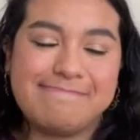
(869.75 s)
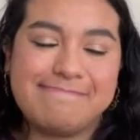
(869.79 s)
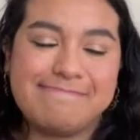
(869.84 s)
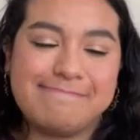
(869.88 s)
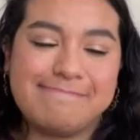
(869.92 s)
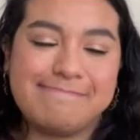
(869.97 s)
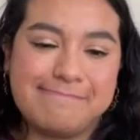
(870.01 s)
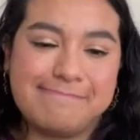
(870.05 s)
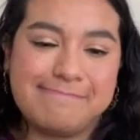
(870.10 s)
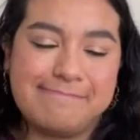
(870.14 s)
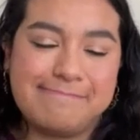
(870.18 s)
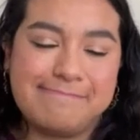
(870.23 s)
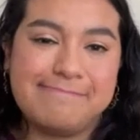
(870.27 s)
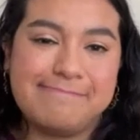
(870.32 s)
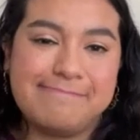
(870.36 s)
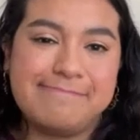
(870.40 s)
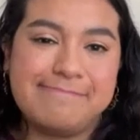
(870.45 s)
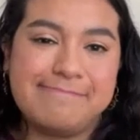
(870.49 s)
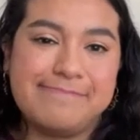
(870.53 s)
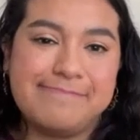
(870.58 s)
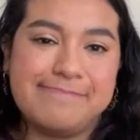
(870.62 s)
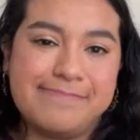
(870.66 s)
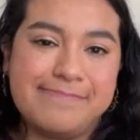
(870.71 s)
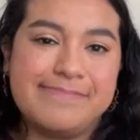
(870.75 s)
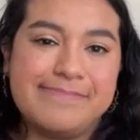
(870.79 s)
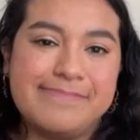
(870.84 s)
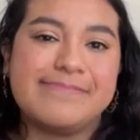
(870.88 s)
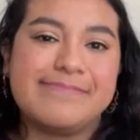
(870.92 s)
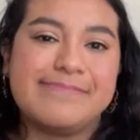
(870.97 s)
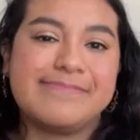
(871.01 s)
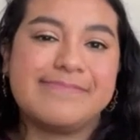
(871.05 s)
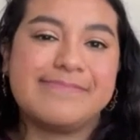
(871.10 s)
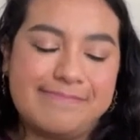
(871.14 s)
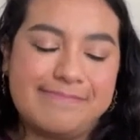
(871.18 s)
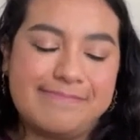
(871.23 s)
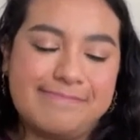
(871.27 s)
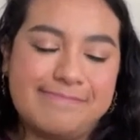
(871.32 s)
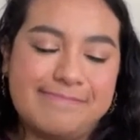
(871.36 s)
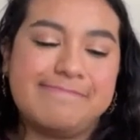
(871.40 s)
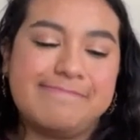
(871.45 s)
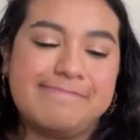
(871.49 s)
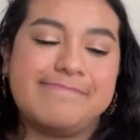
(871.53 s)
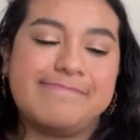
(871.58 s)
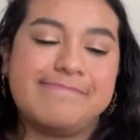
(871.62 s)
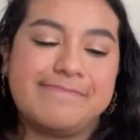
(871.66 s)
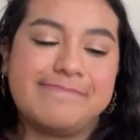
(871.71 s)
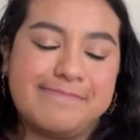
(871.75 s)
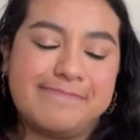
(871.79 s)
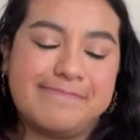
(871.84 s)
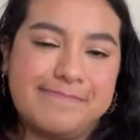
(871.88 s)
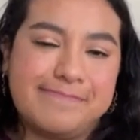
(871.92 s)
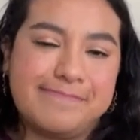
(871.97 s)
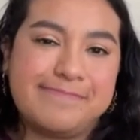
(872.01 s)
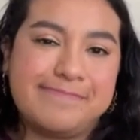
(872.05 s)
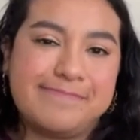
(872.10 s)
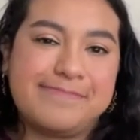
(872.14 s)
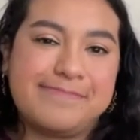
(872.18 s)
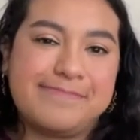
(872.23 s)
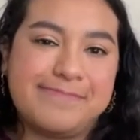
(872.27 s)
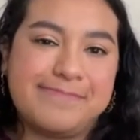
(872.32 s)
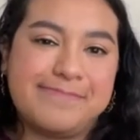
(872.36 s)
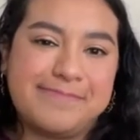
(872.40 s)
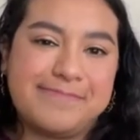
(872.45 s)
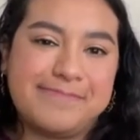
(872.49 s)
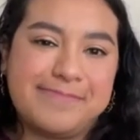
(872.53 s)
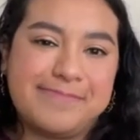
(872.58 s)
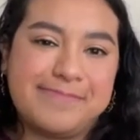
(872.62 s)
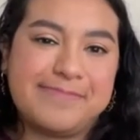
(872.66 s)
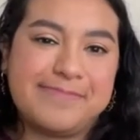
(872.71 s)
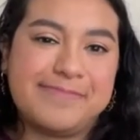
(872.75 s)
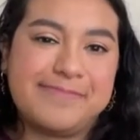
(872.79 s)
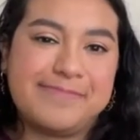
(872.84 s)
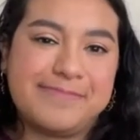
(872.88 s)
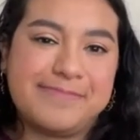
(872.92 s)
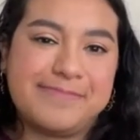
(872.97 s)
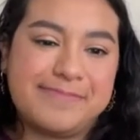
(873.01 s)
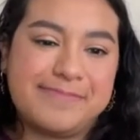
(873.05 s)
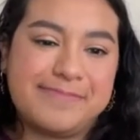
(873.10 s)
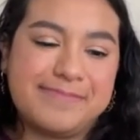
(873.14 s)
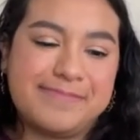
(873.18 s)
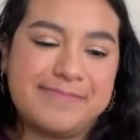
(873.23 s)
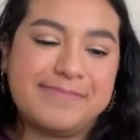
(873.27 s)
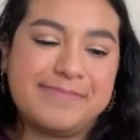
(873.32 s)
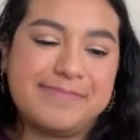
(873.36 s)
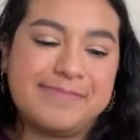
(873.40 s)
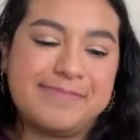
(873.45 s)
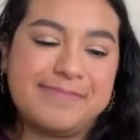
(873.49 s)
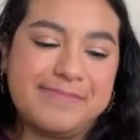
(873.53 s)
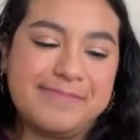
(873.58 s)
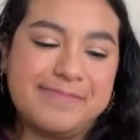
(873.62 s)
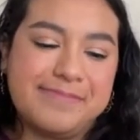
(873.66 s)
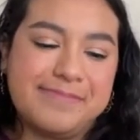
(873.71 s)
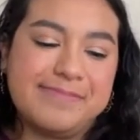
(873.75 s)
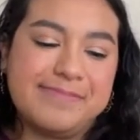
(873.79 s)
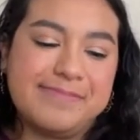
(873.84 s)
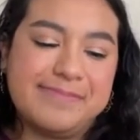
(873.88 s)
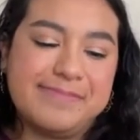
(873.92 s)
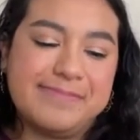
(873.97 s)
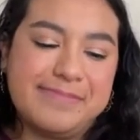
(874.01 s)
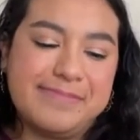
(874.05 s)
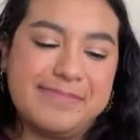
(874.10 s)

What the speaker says: (silent)